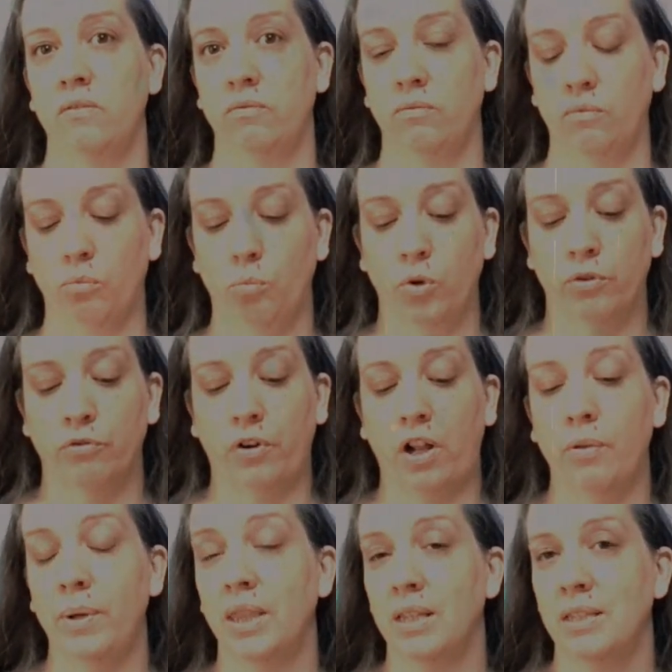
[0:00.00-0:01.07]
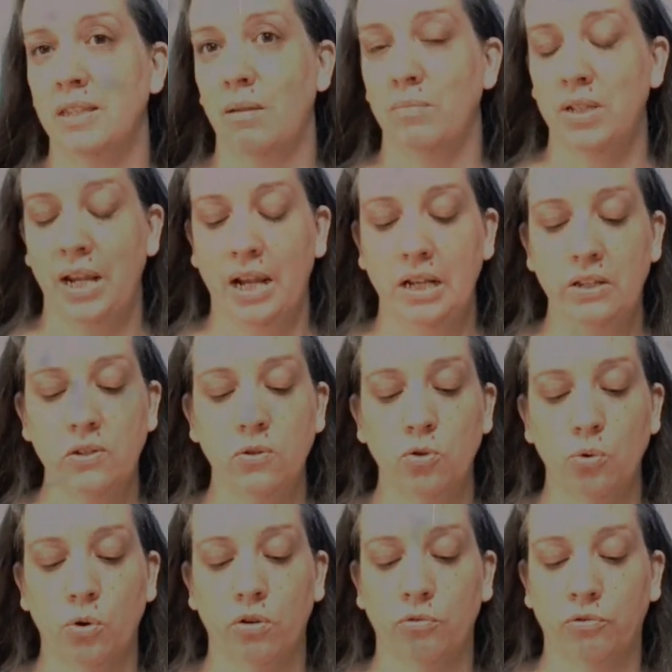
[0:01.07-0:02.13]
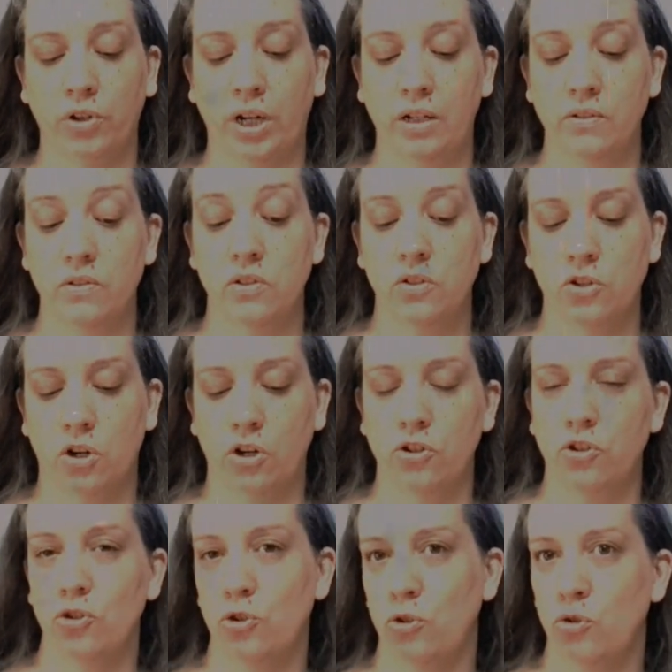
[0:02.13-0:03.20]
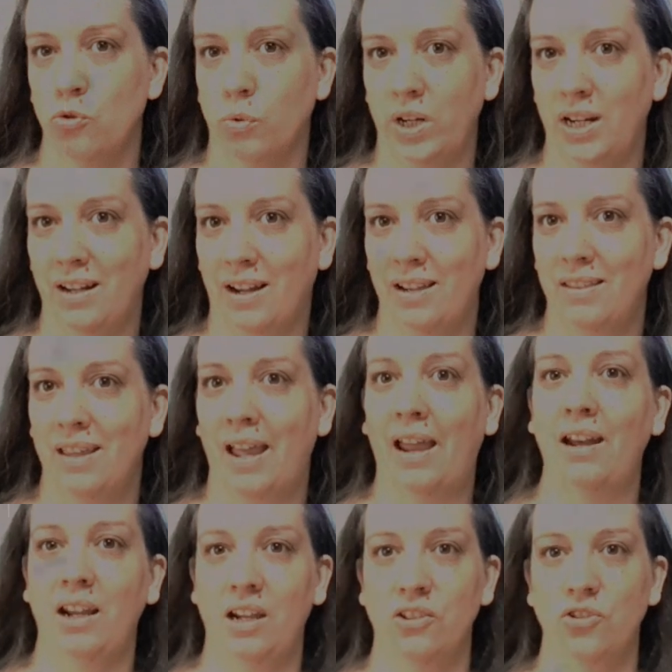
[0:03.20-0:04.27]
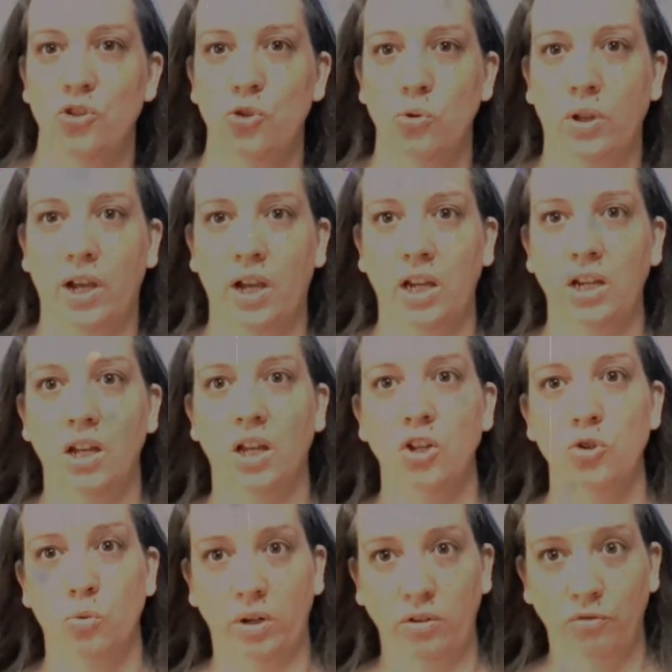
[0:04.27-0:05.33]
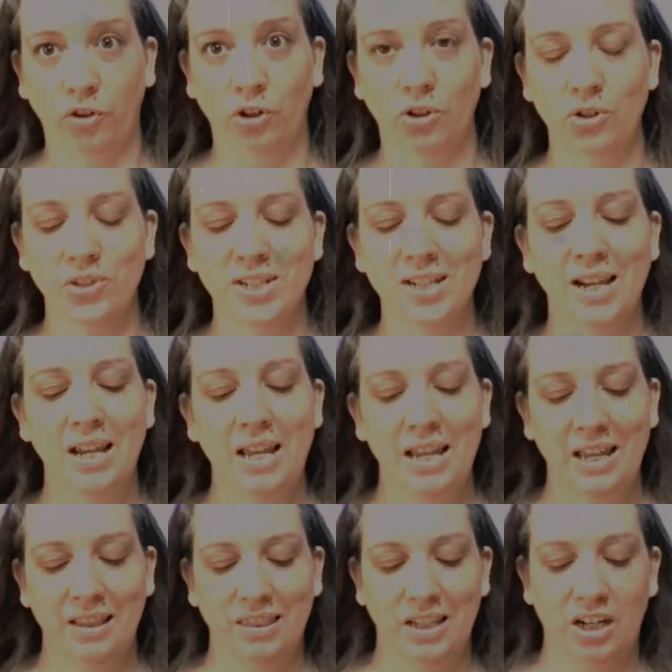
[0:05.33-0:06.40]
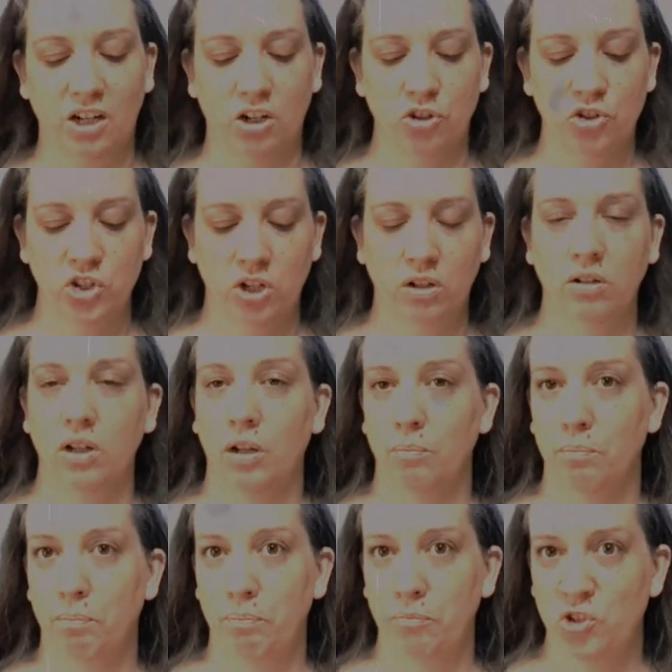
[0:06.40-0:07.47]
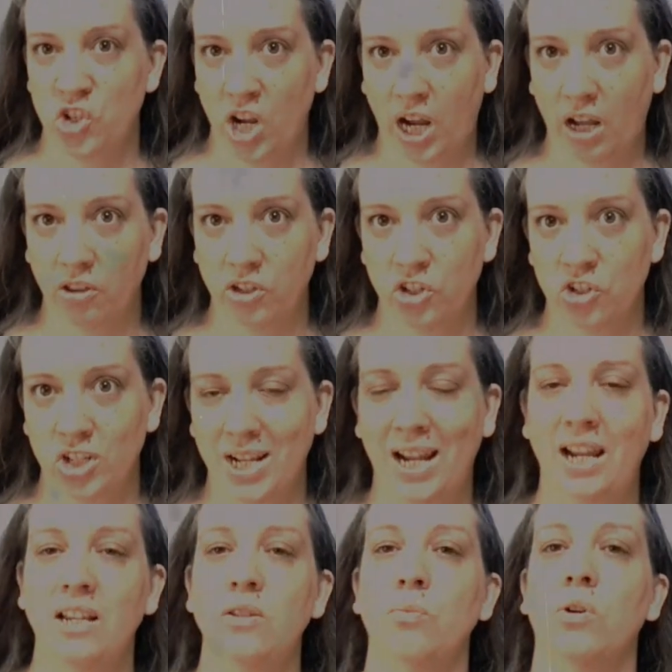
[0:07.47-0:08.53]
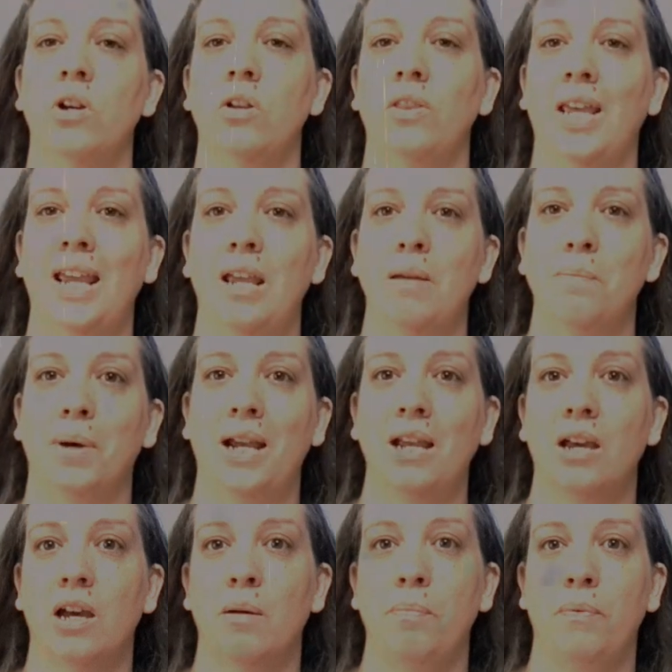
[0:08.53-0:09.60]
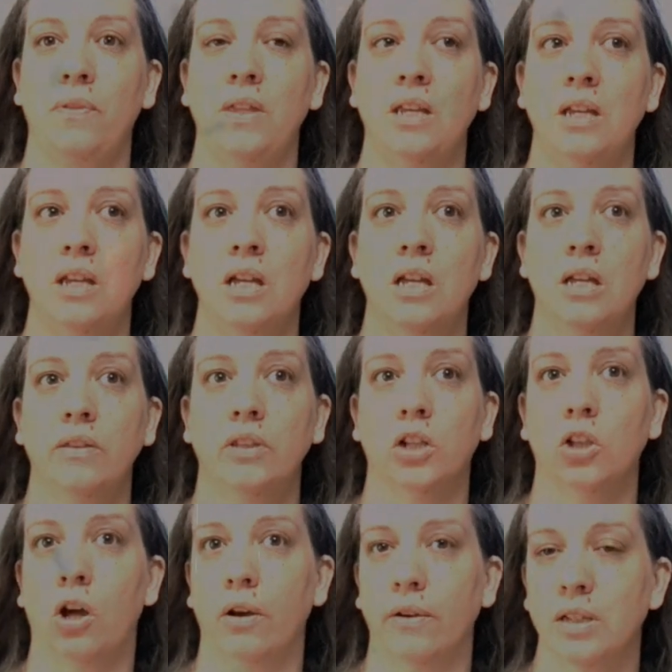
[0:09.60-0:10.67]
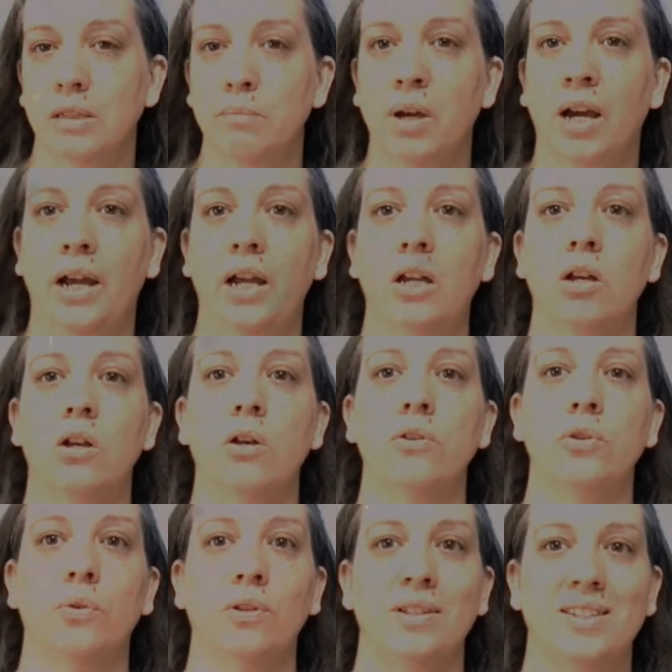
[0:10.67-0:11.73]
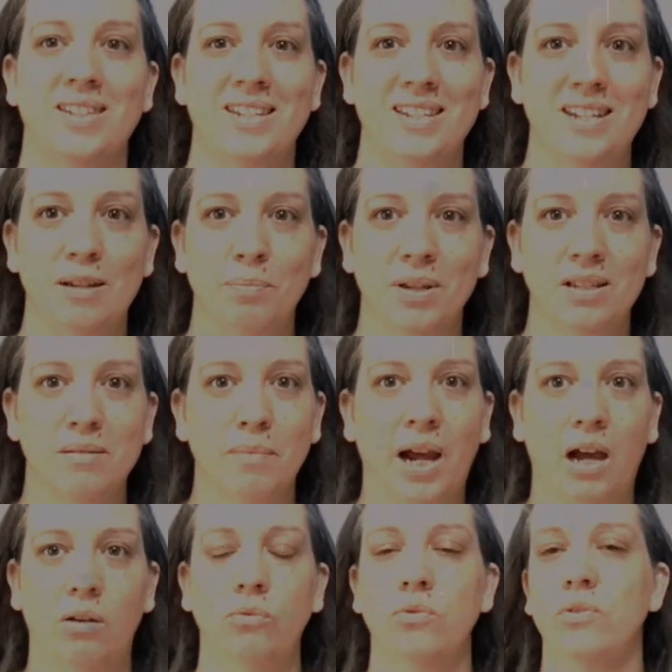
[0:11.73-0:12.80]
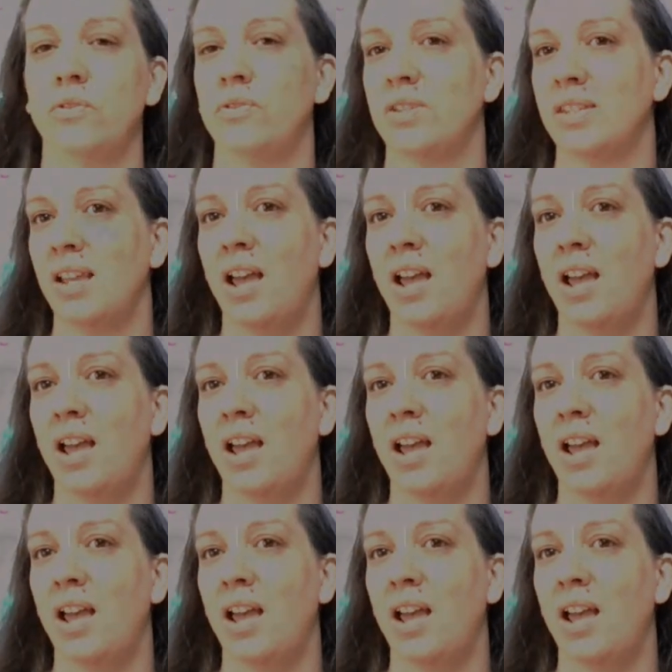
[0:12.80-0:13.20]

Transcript: we're following the same date. So Tour de France starts June 29th and ends July 21st. They're challenge days where they bike up the longest miles or the steepest mountains,